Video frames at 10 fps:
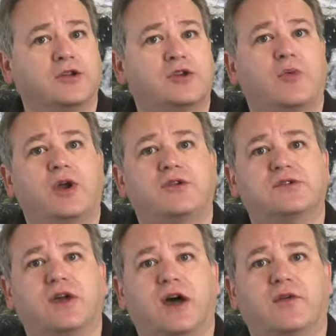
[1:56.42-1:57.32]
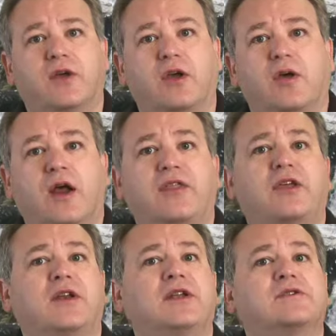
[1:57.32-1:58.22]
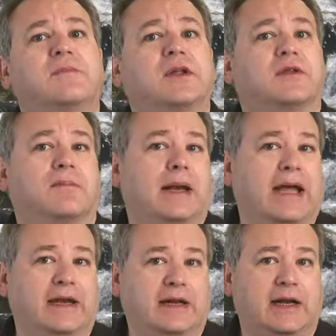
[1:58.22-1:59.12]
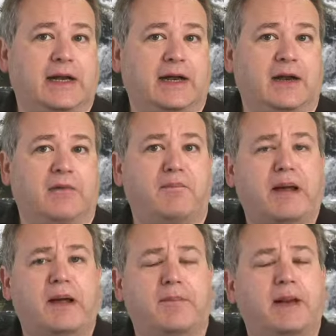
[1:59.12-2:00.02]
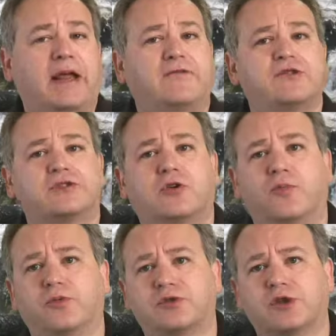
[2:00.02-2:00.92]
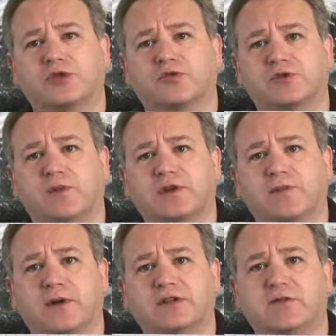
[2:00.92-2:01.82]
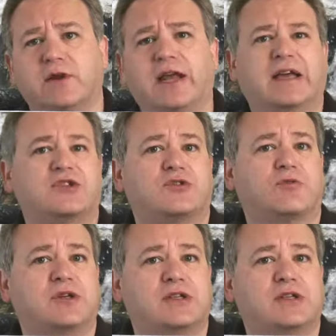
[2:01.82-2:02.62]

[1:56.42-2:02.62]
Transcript: So, where do you start? I think you need to build a plan clearly, and a, a, plan for corporate social responsibility really has three